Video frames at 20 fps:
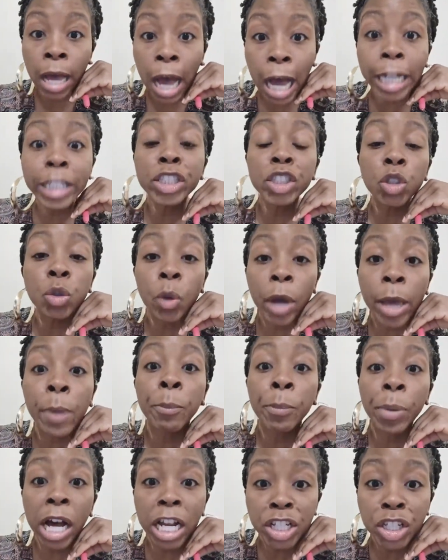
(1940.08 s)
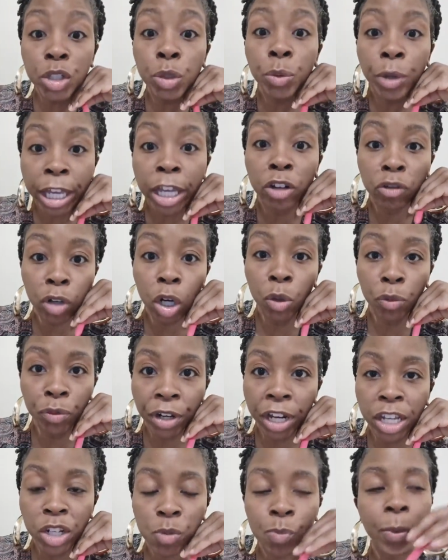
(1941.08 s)
Hustle and Bustle and Grow
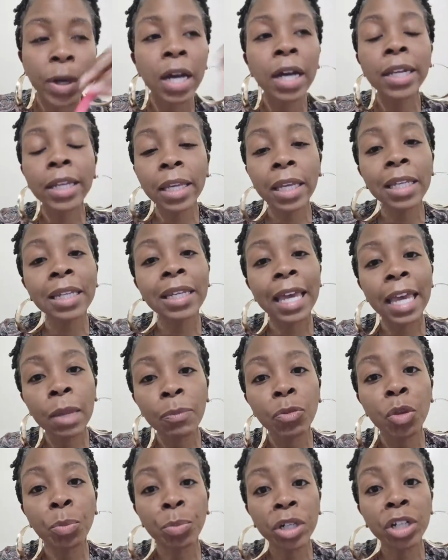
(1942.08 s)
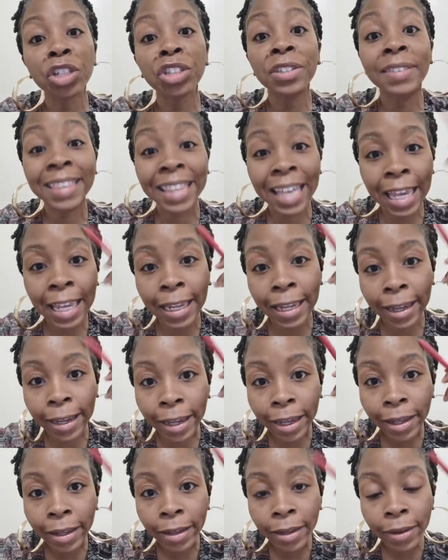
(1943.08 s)
Rich. But honey, he named the book
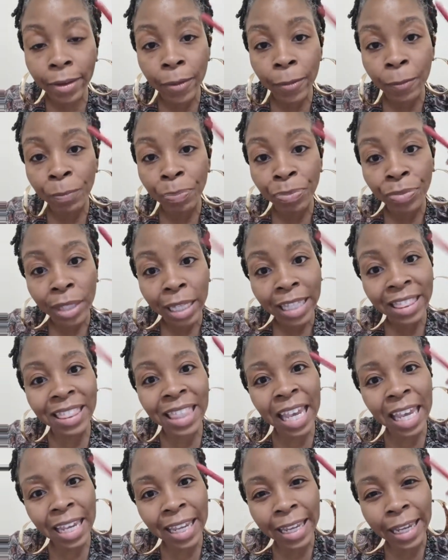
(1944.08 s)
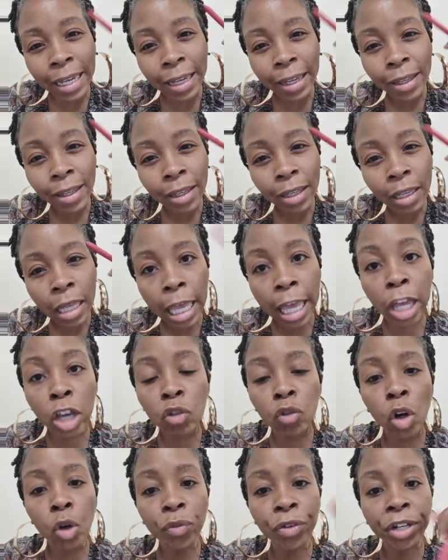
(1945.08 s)
Think. Think and
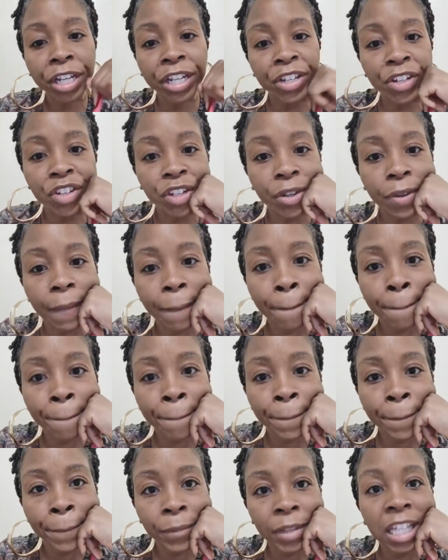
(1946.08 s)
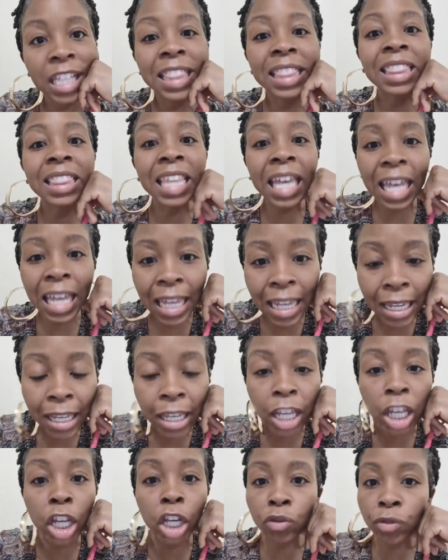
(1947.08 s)
Grow Rich. Think
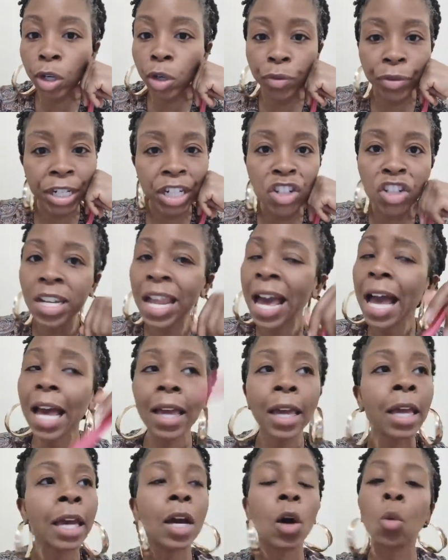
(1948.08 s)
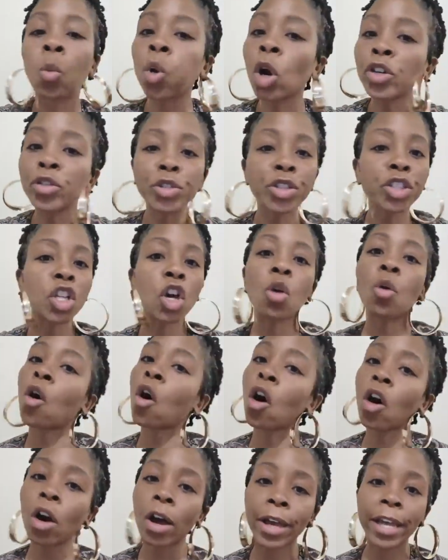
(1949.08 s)
and grow rich. Not work so
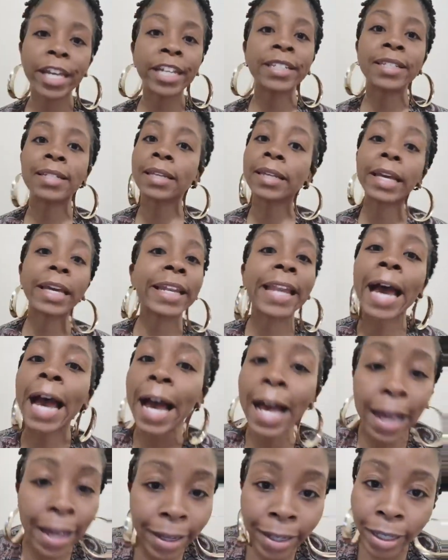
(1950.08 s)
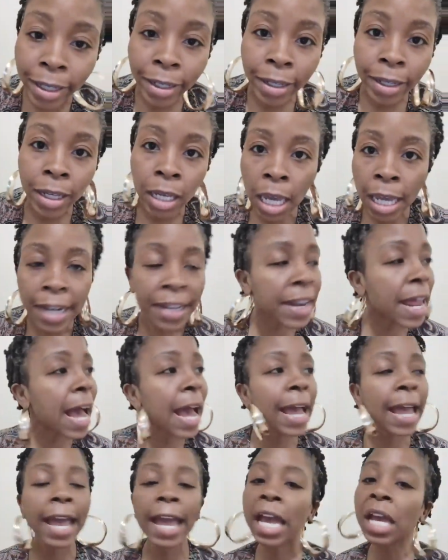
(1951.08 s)
hard until you die. Not
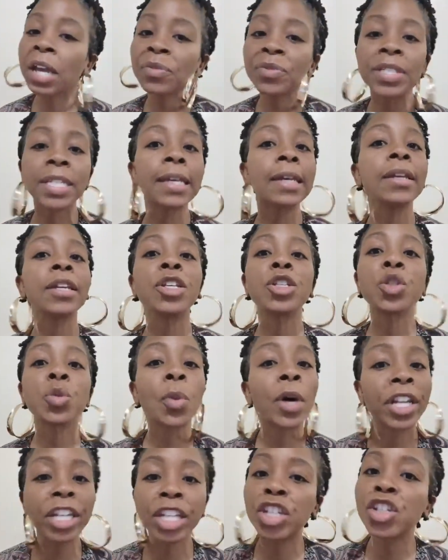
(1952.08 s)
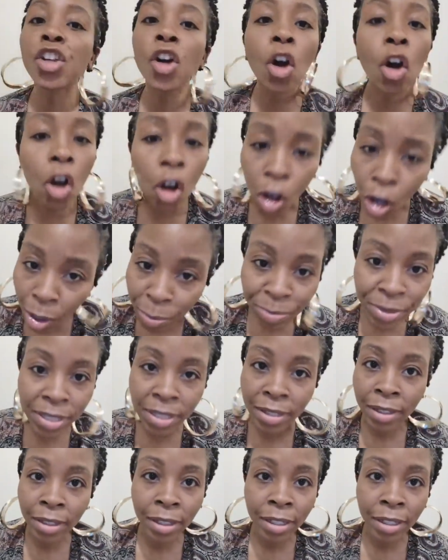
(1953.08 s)
have 10 and 20 jobs